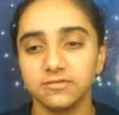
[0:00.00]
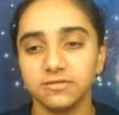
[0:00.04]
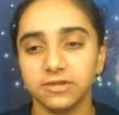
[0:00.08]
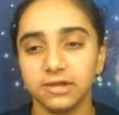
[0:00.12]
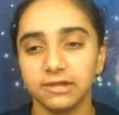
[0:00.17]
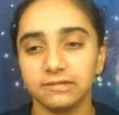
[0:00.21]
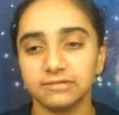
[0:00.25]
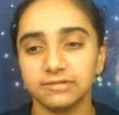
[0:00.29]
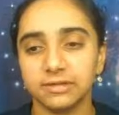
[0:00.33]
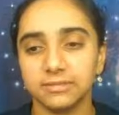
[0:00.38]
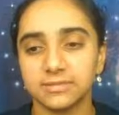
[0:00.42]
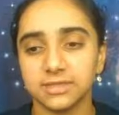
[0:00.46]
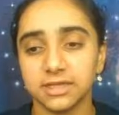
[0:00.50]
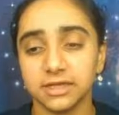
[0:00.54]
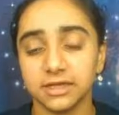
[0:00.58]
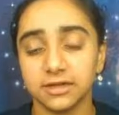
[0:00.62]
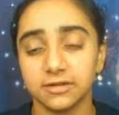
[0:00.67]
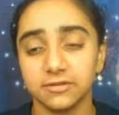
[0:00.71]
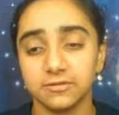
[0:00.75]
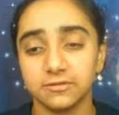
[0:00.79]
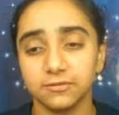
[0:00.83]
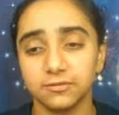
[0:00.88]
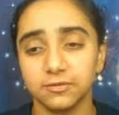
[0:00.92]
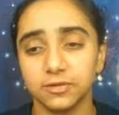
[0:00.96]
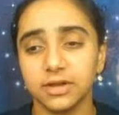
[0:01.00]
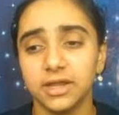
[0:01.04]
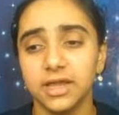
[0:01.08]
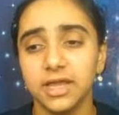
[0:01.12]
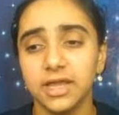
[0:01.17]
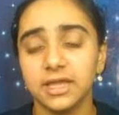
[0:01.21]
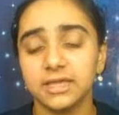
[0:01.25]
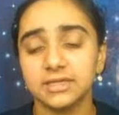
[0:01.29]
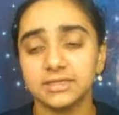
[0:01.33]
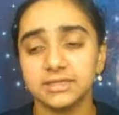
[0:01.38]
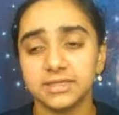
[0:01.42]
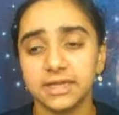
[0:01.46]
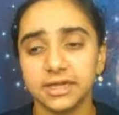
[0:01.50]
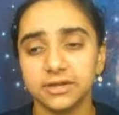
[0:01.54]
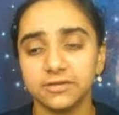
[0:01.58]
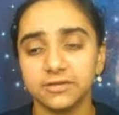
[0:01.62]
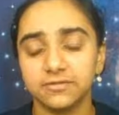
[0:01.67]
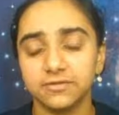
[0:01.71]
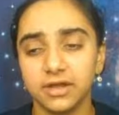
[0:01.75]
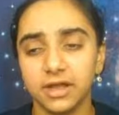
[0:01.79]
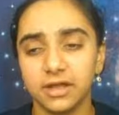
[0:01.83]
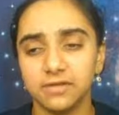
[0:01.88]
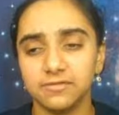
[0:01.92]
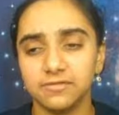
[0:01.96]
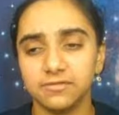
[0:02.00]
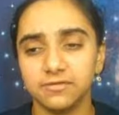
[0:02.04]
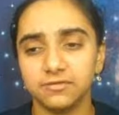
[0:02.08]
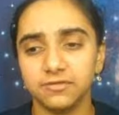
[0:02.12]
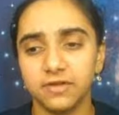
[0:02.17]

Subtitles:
5 times negative 1 is negative 5.